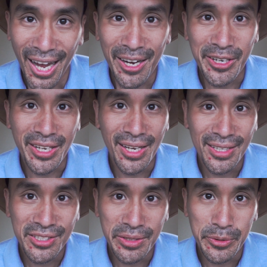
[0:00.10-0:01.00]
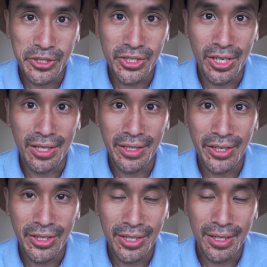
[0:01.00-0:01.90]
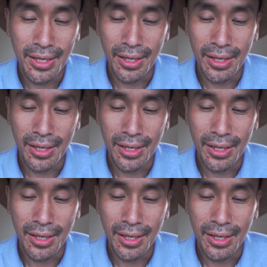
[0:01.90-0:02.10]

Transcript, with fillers: Howdy guys, Jimmy Song here.